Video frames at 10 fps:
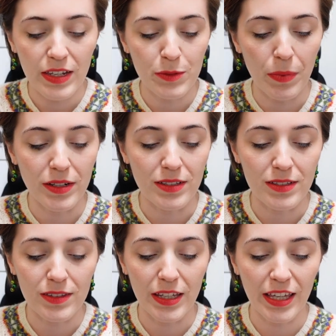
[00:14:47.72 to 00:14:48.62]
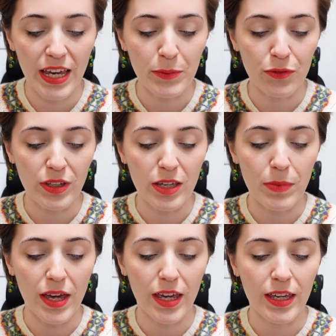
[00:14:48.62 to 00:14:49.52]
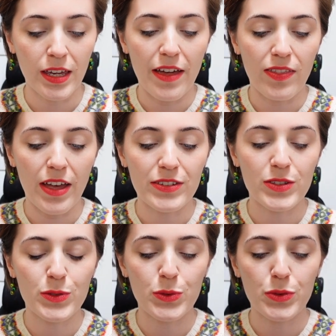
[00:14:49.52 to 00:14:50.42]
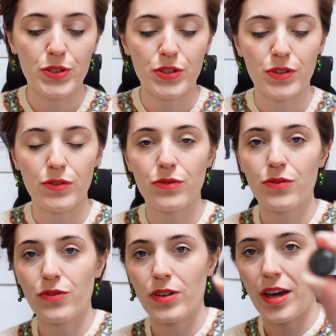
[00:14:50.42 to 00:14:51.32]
these buttons, they came off eBay and they're sort of